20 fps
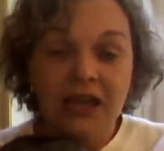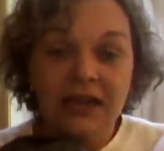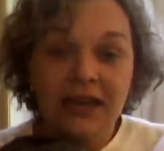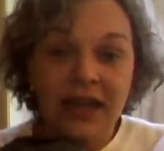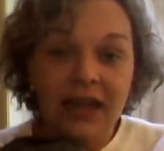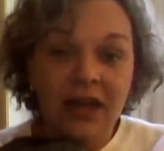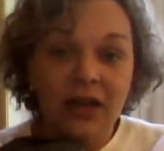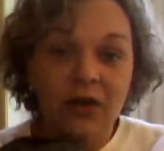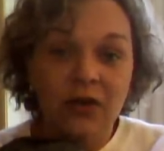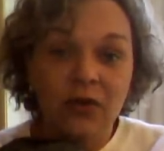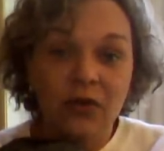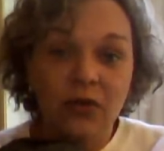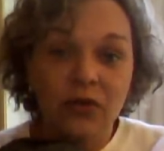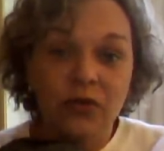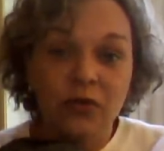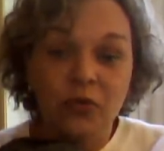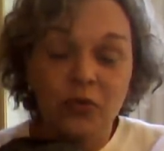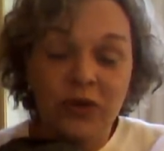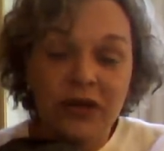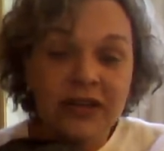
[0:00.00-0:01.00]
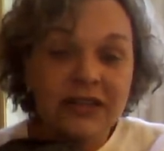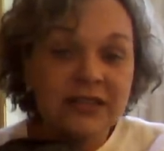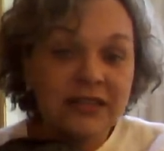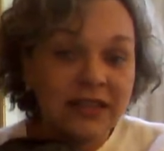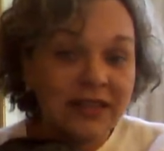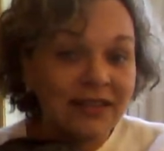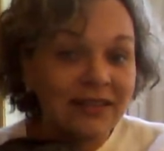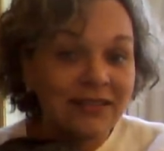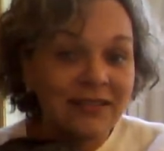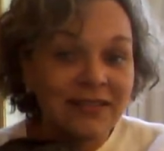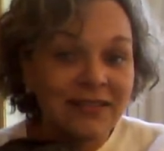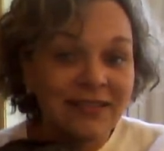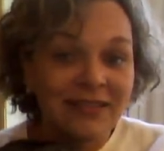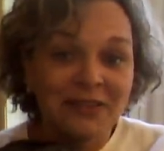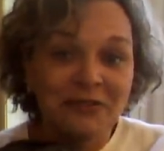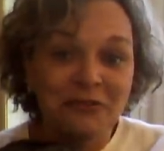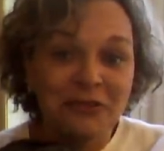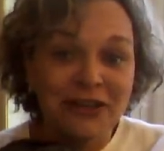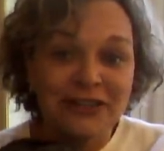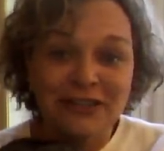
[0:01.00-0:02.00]
Now, the reason
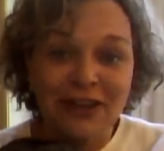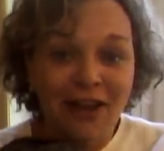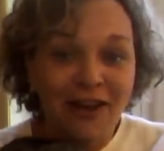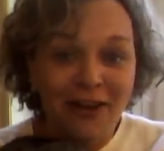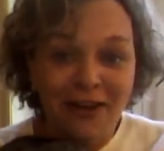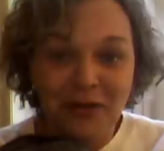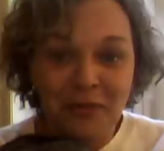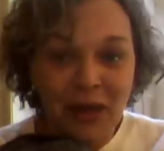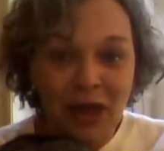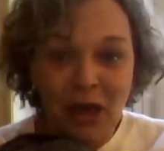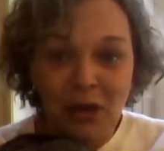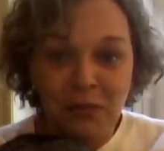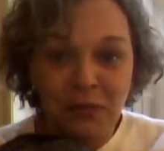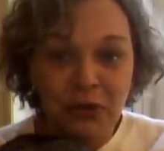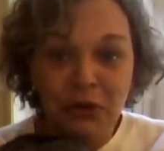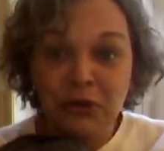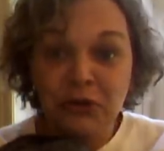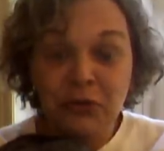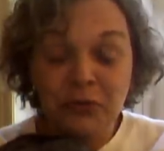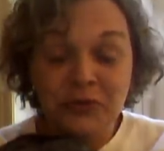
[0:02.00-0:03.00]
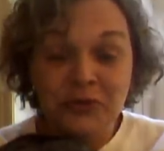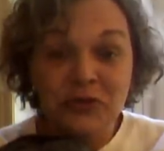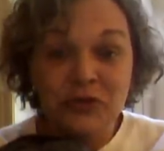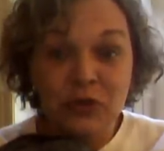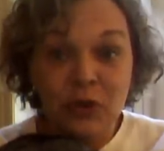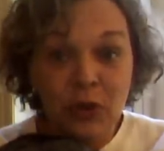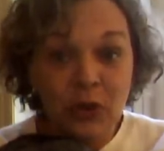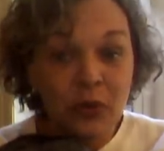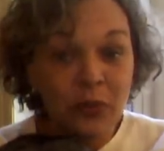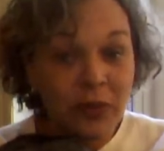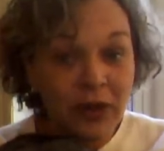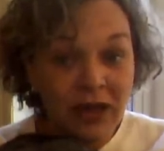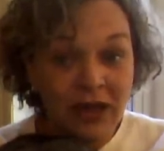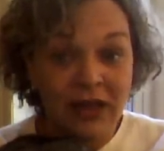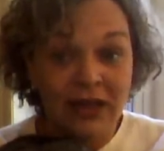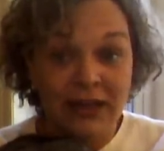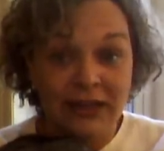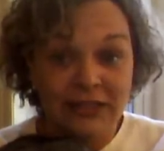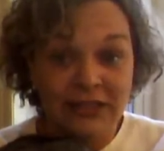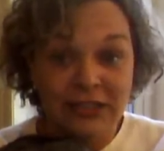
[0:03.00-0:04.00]
we talk about poop so
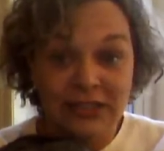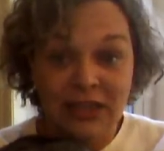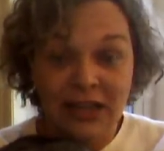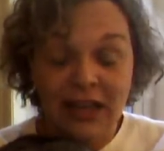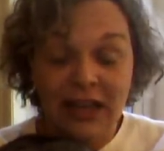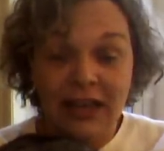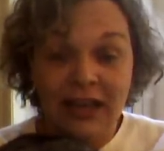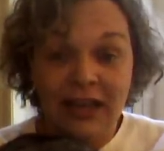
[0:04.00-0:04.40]
much